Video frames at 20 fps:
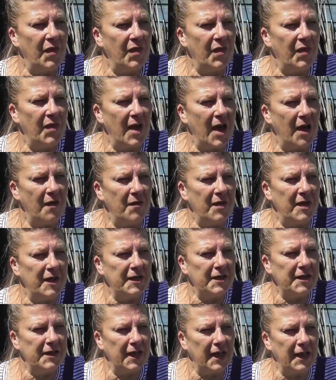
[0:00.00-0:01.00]
There
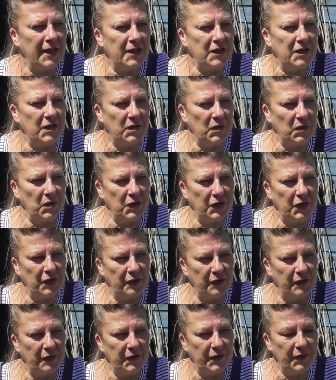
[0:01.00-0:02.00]
is that sort
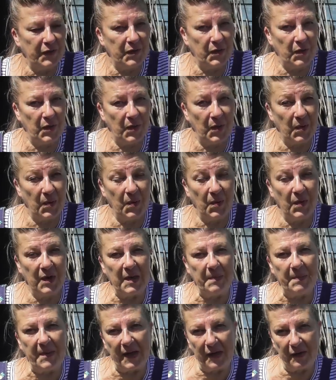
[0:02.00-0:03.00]
of
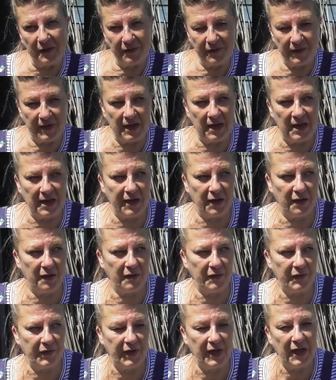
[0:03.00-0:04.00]
creeping feeling
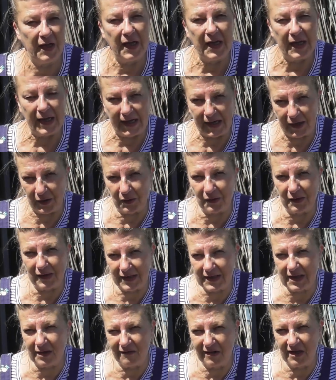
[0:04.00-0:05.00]
of, hang on,
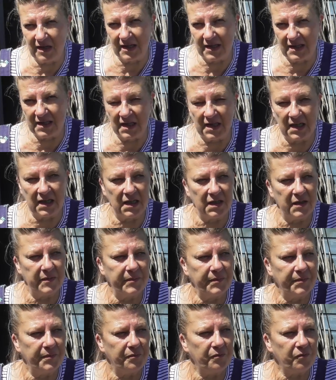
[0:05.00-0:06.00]
let's get realistic.
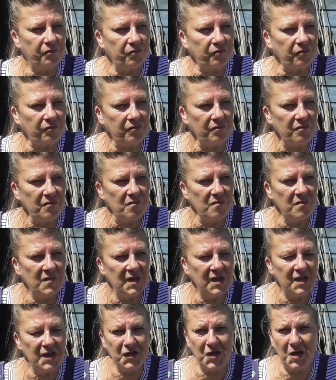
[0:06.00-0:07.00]

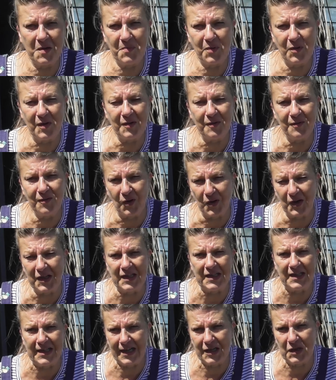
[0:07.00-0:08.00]
There's no point flogging
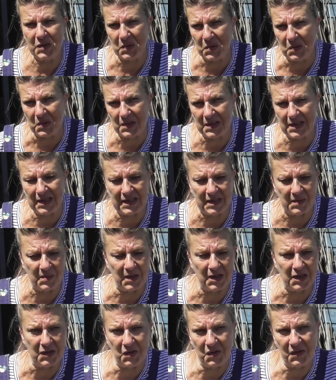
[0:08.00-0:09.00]
a dead horse, as it
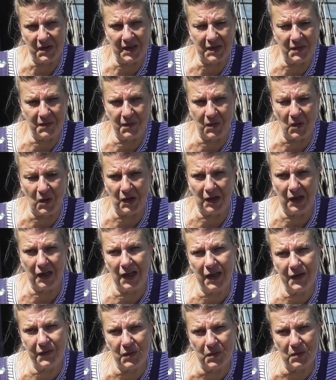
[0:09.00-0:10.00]
were. Not that I'd flog a
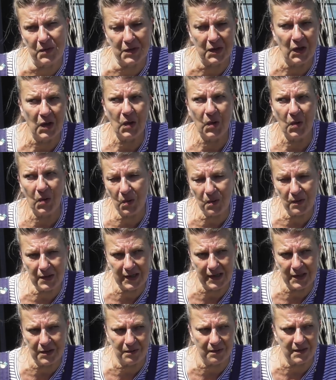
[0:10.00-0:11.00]
live horse, or a
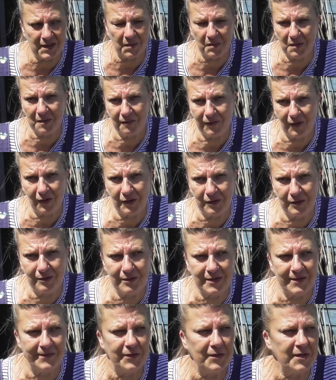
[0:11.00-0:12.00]
dead horse. I wouldn't flog a
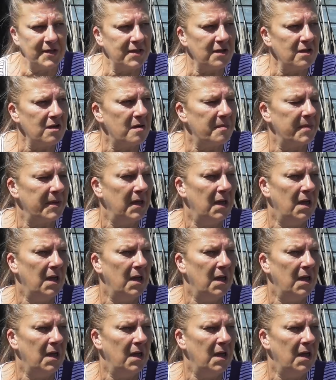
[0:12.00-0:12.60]
horse, full stop.